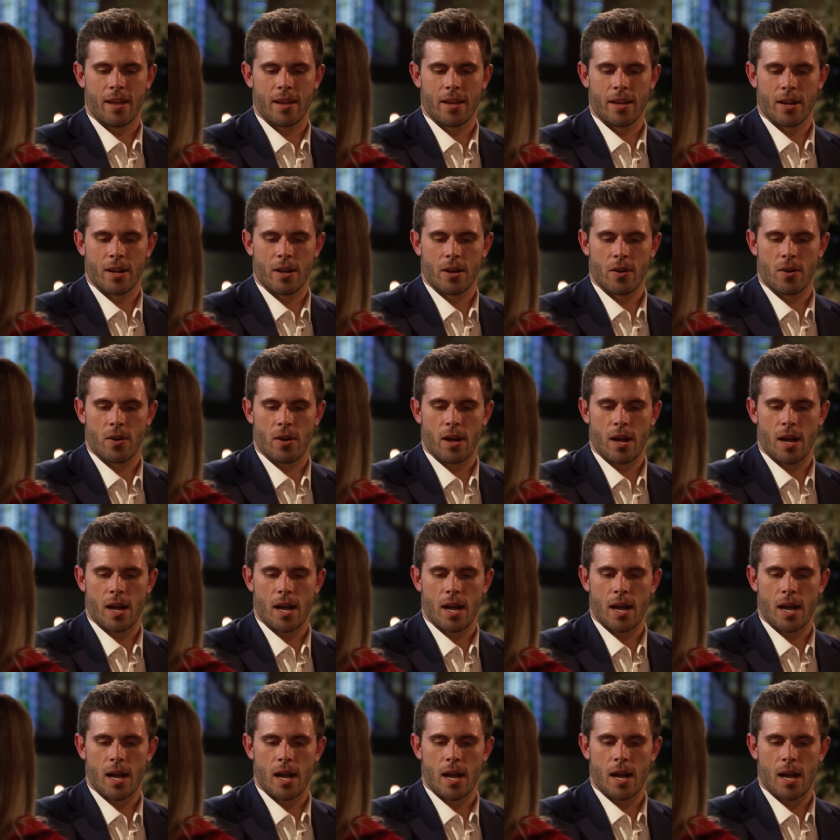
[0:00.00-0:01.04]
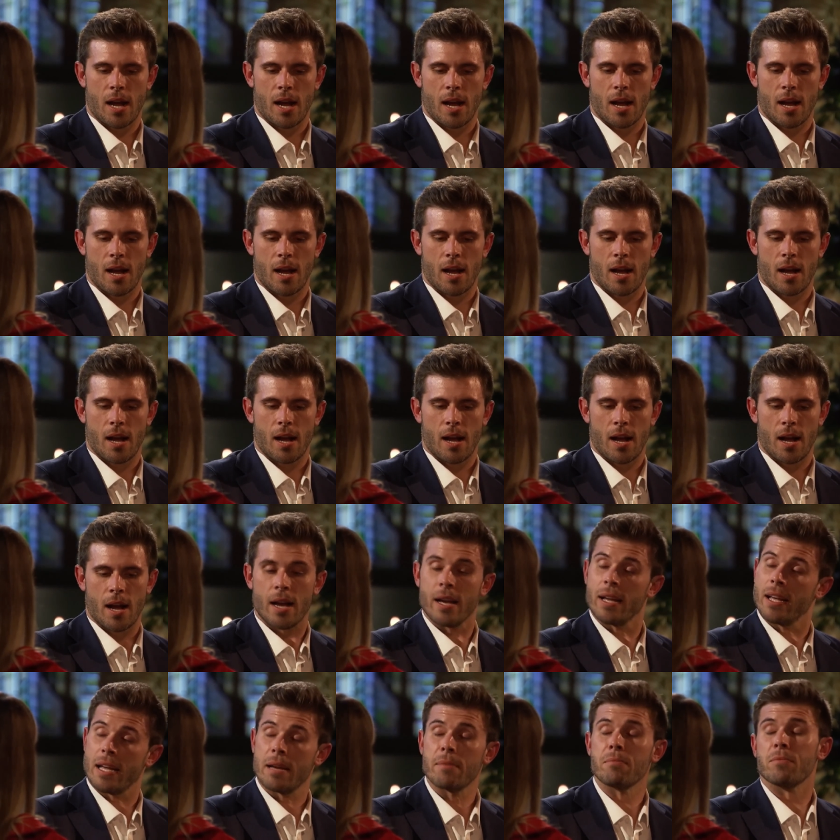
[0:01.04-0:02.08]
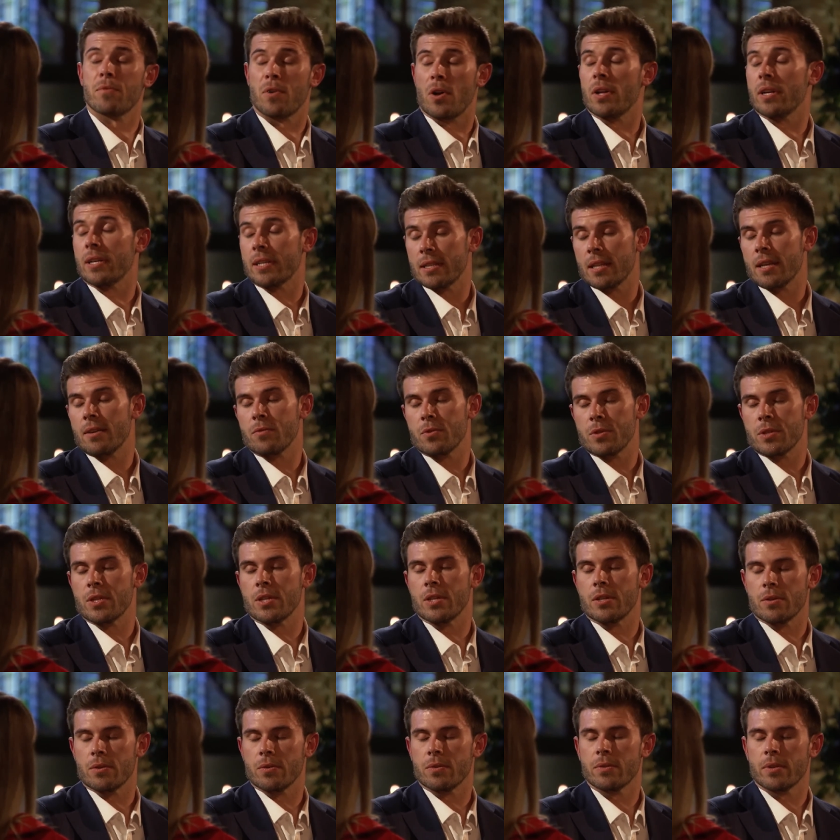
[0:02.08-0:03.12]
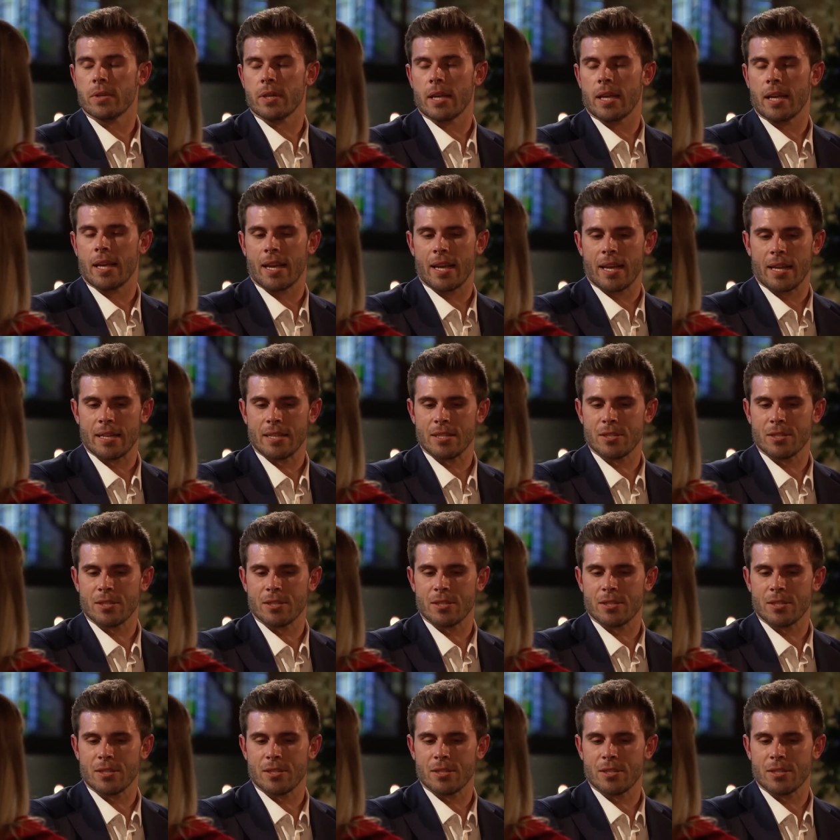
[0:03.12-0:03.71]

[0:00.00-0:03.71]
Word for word: you know, I am falling in love with you, and